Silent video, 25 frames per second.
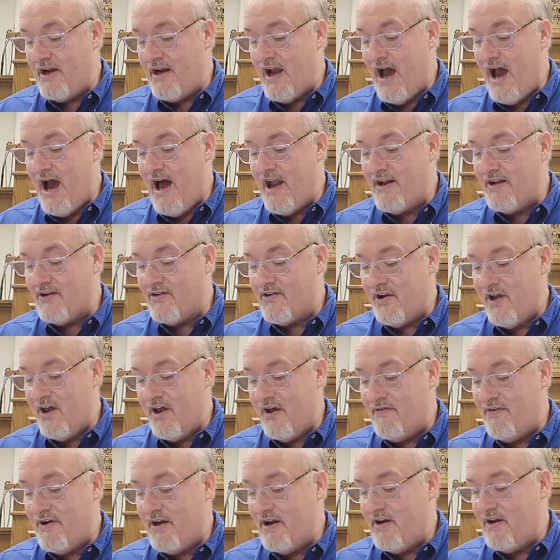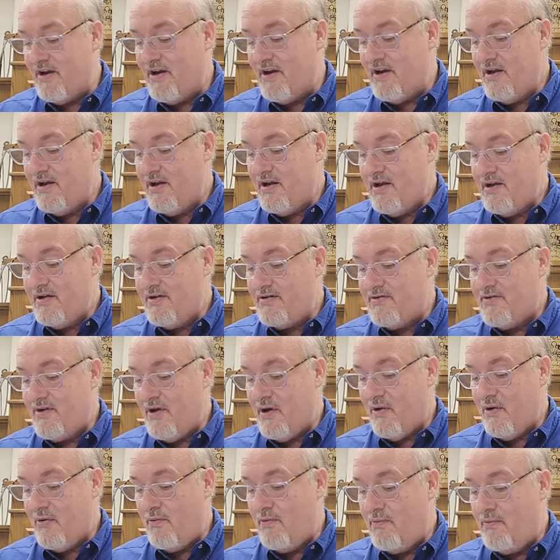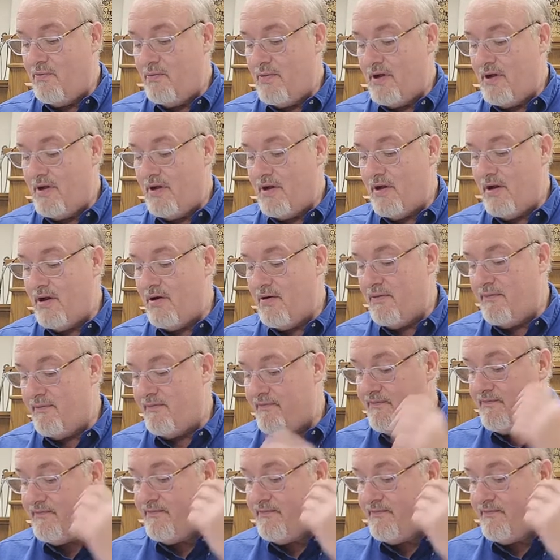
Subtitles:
God is loving. So, but, you know,